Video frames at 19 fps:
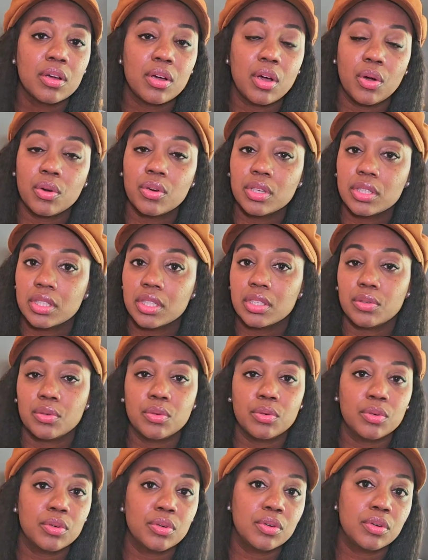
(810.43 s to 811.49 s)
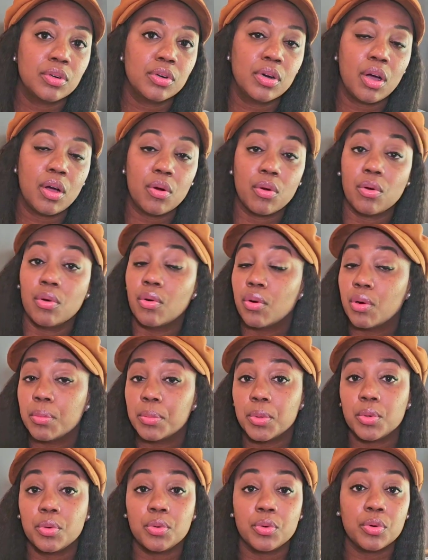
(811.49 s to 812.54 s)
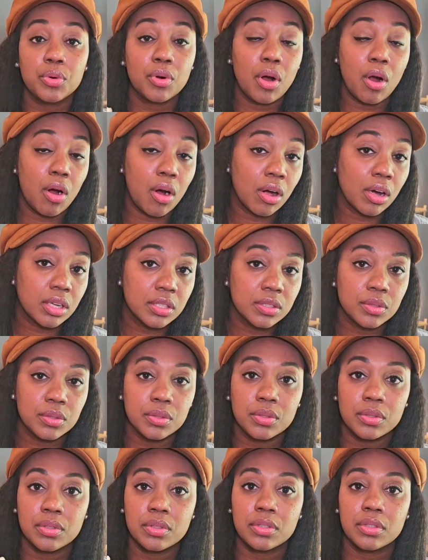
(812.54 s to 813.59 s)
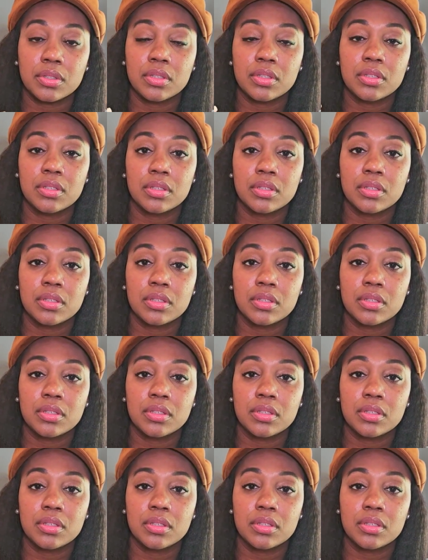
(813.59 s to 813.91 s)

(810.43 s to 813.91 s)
coconut oil, jojoba oil, argan oil,